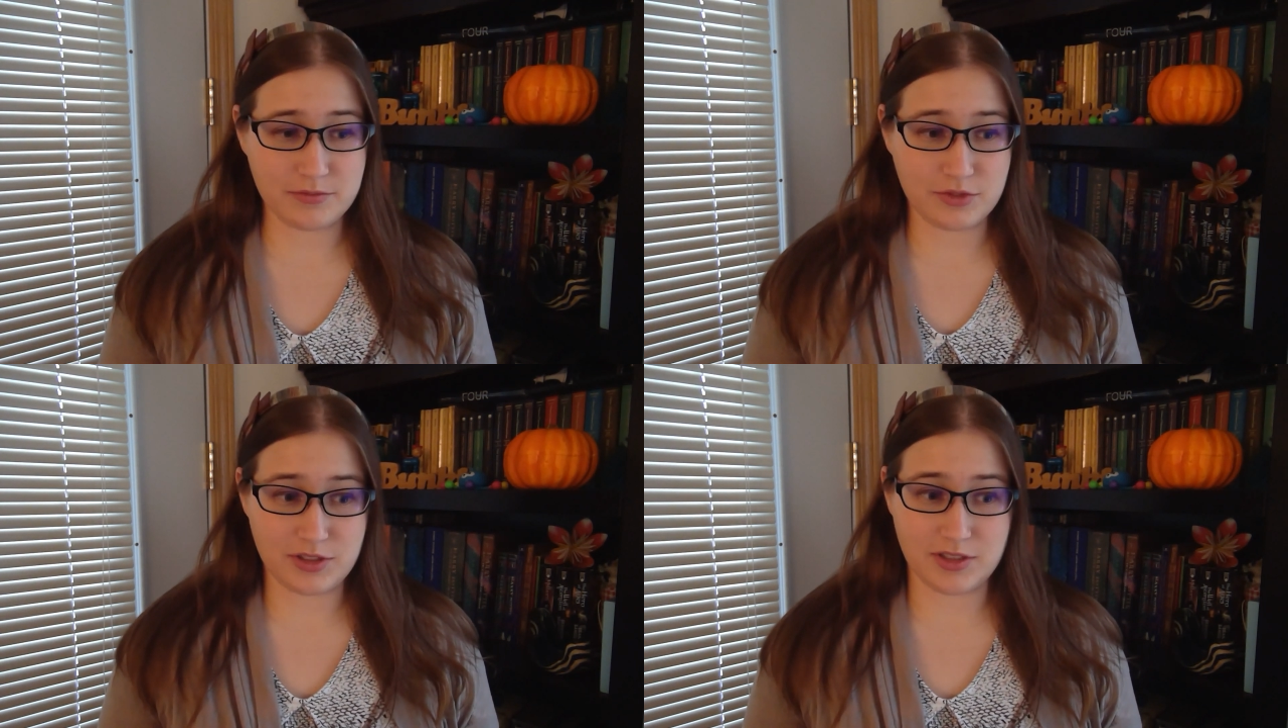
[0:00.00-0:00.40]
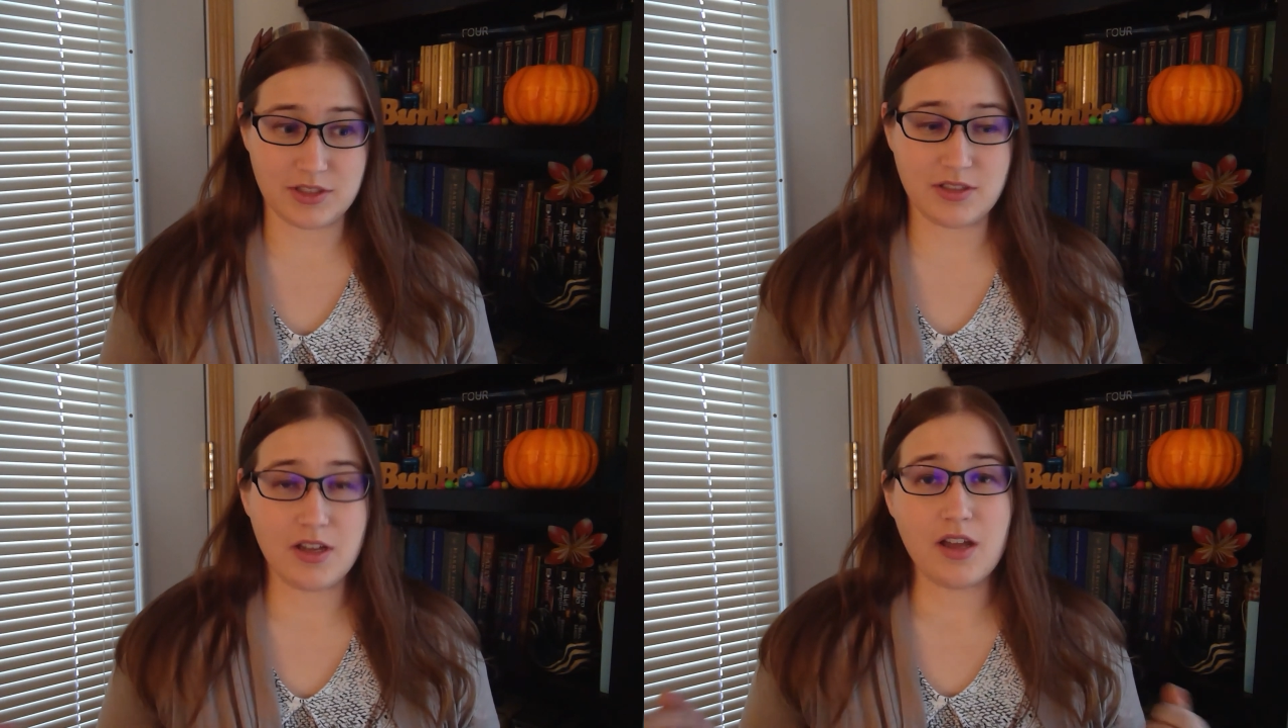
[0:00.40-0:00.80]
which
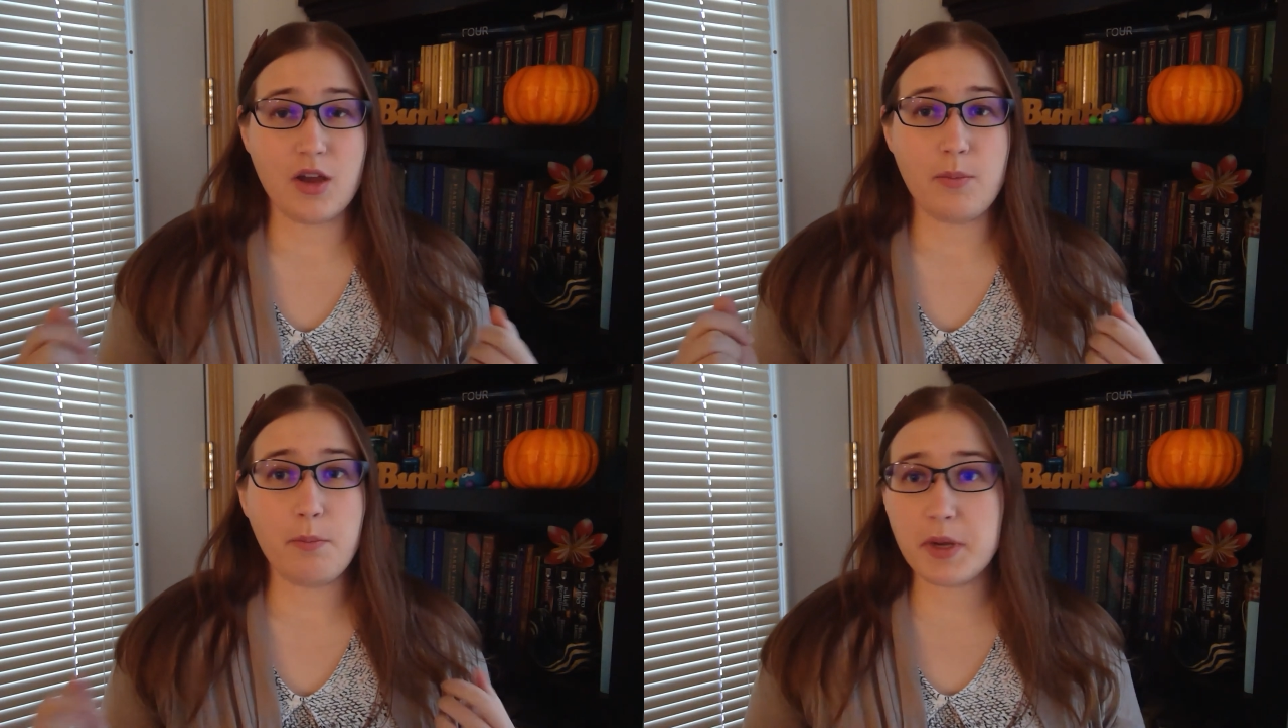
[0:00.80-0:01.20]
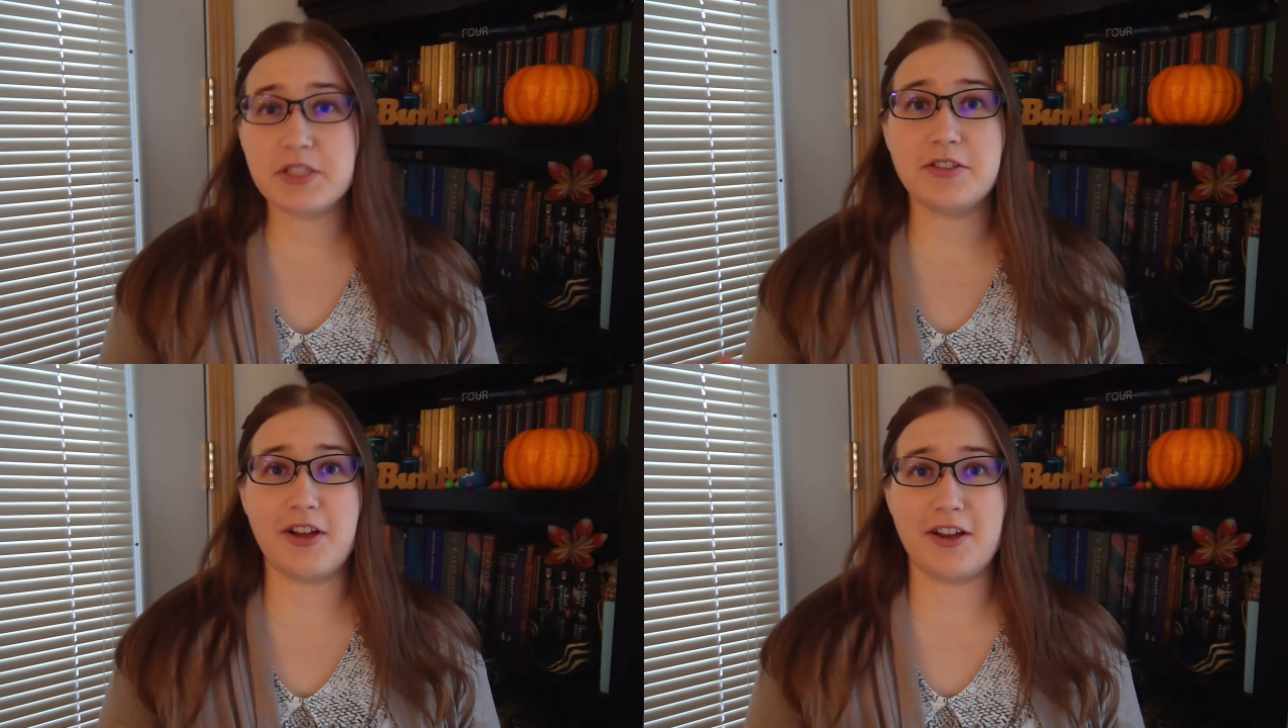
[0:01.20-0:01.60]
is
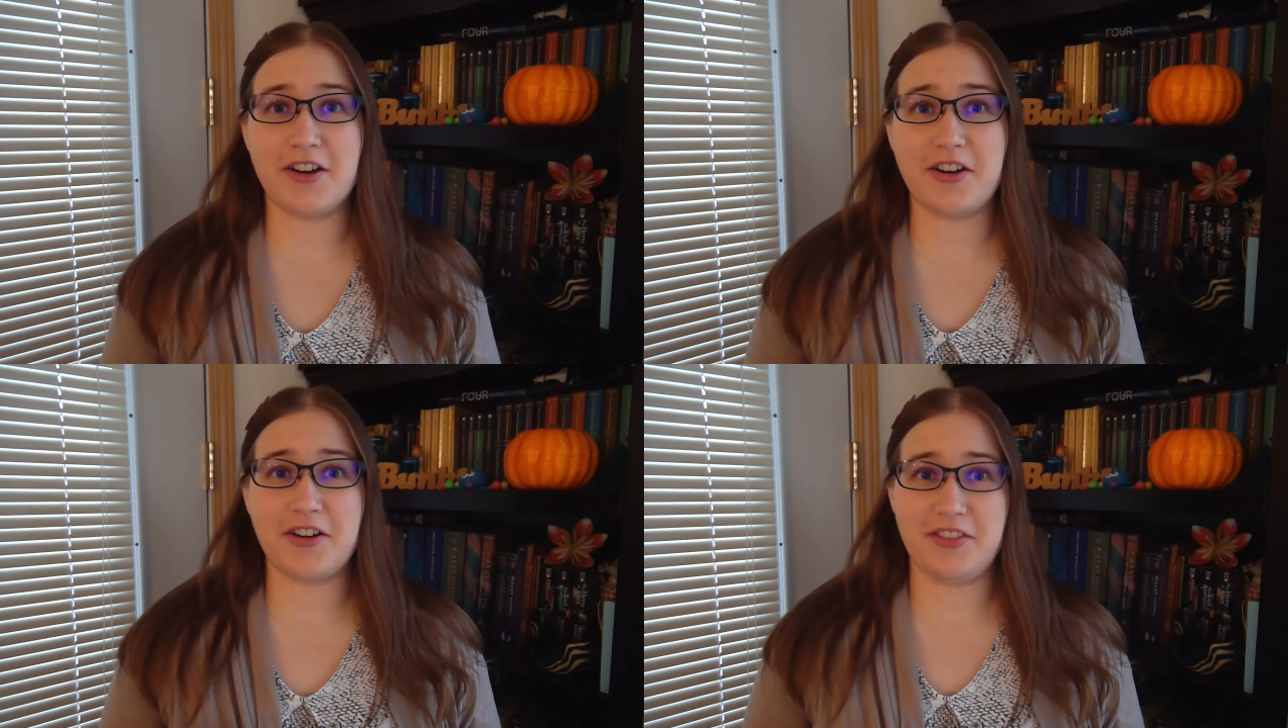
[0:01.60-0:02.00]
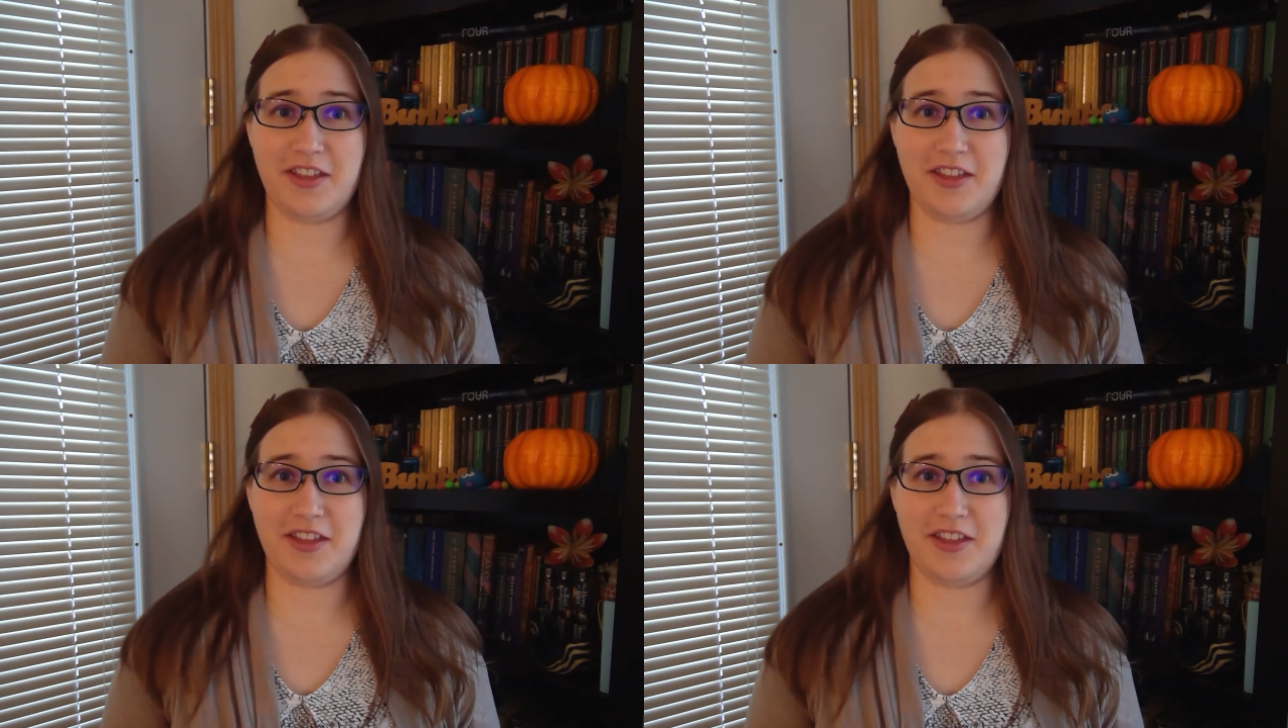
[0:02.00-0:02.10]
much longer